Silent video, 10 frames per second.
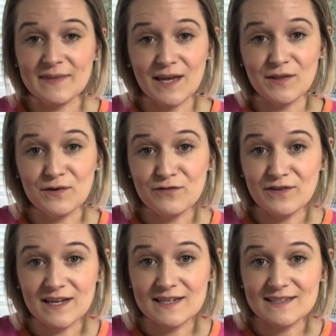other
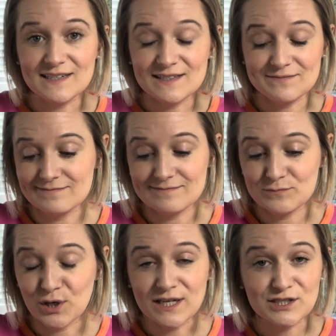fun
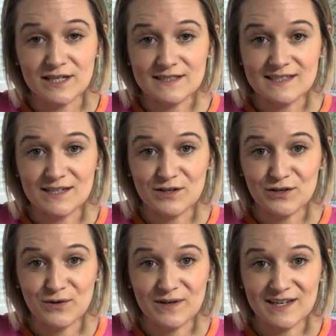projects that are
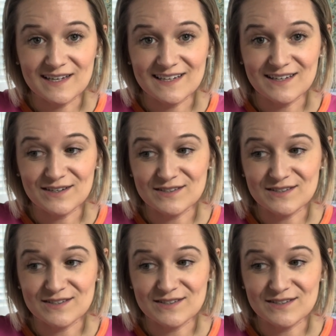going on here.